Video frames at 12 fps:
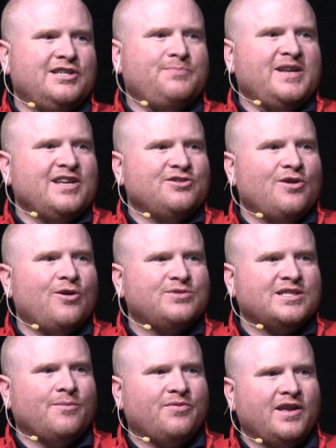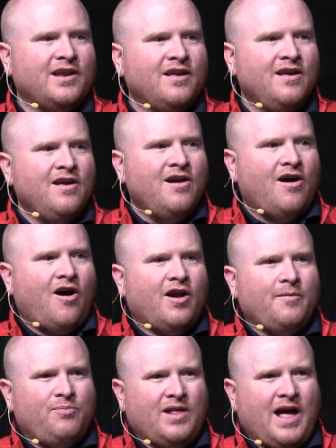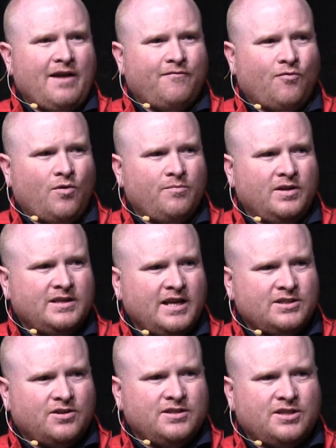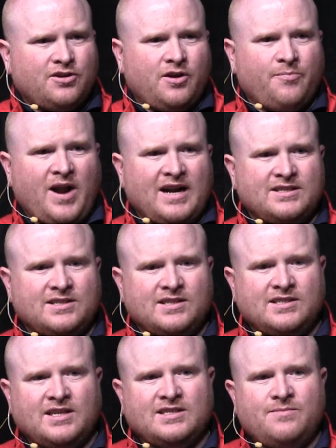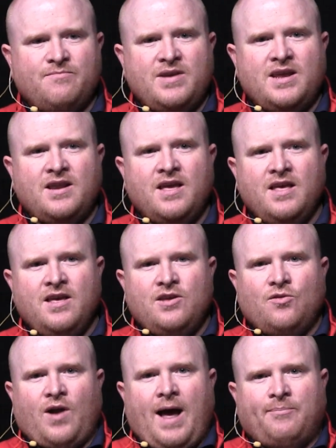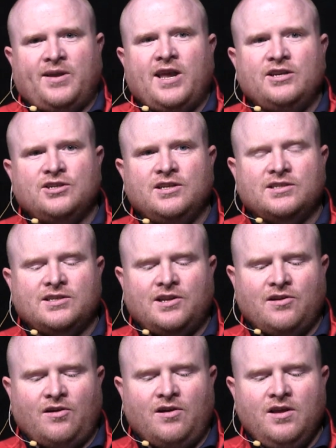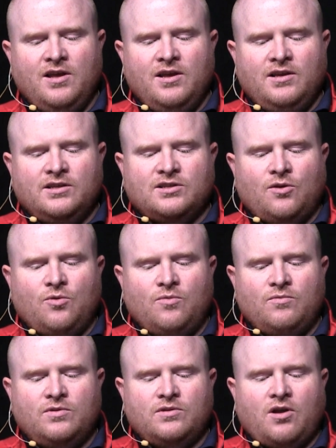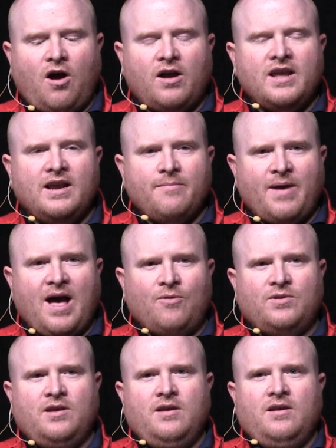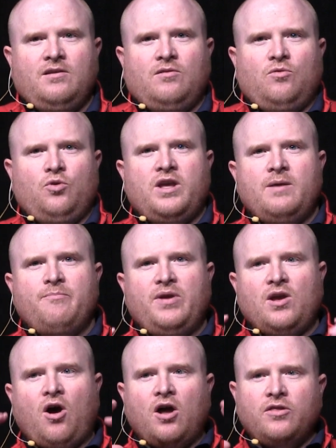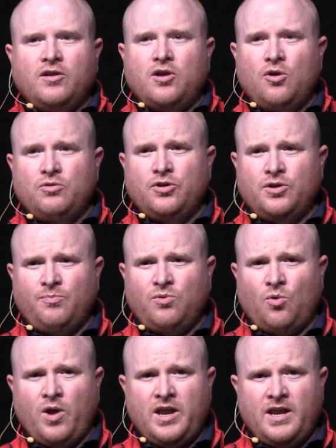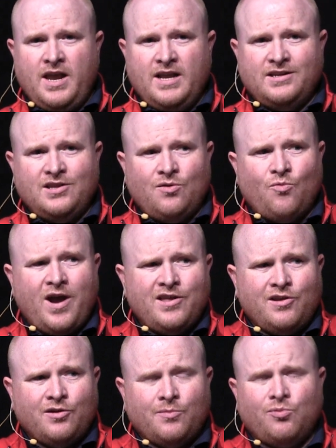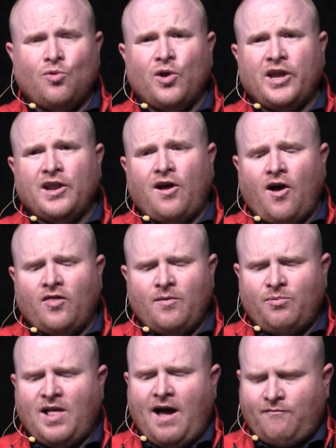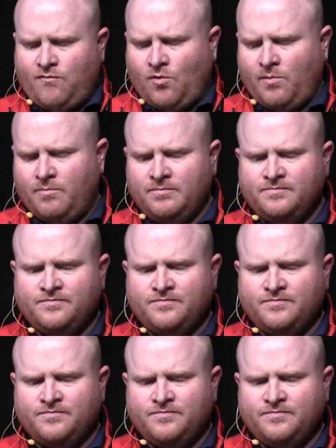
just because you host something on a platform that takes good security practices doesn't mean your application is secure. So talking about looking beyond the code you're deploying into the way you're deploying it on the platform.